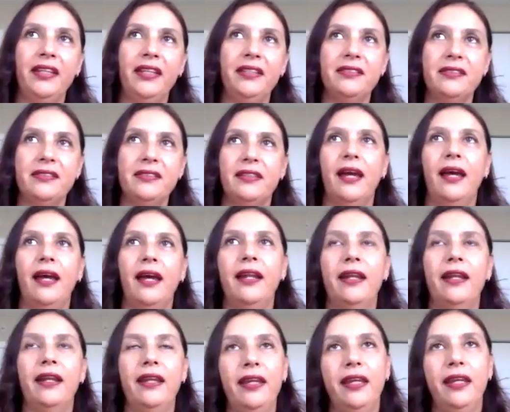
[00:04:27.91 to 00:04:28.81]
is
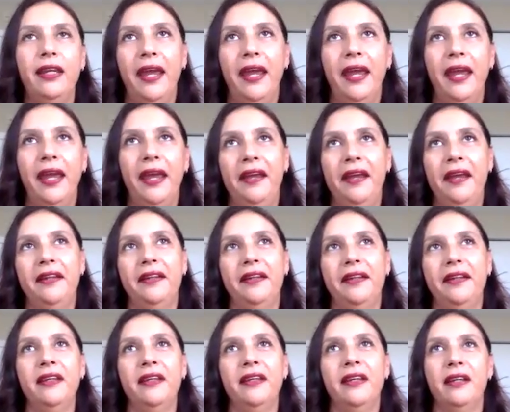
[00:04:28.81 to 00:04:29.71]
that it
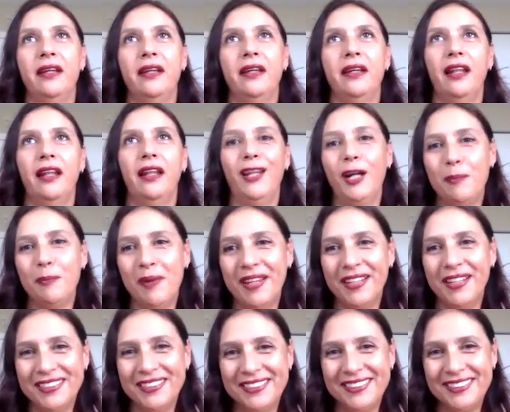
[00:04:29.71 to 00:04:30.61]
can learn
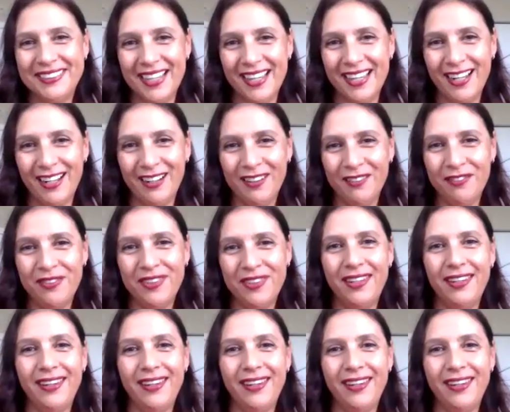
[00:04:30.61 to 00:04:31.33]
by itself.